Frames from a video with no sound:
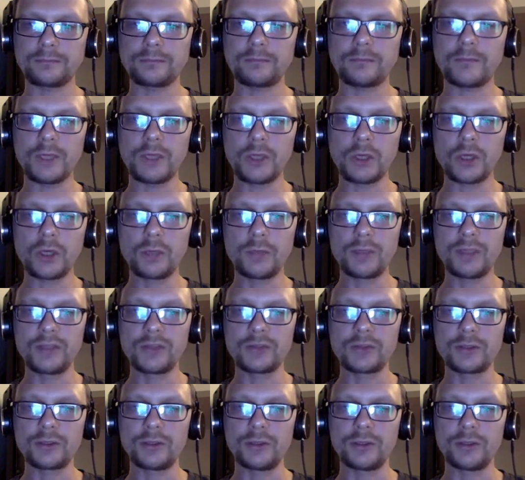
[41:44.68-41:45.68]

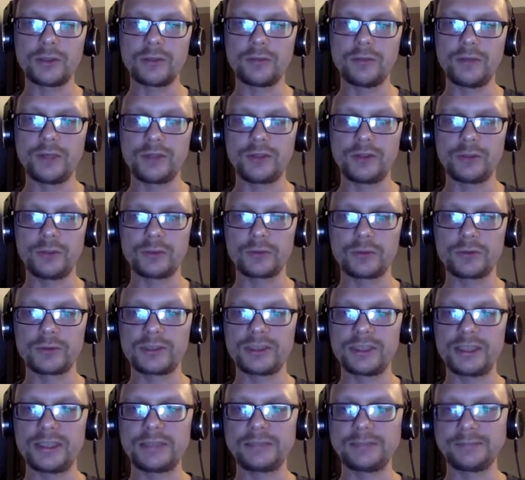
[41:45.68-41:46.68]
comments or things you want to
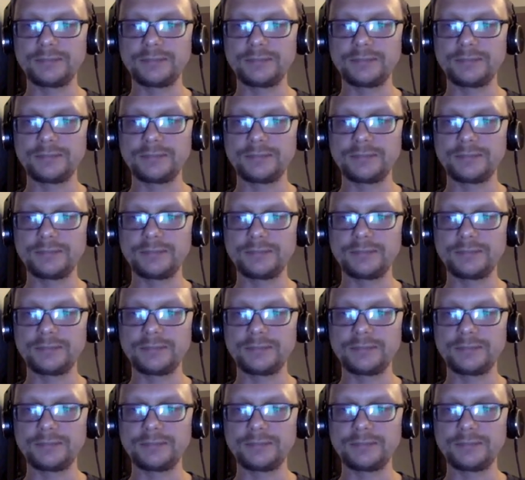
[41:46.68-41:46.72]
share?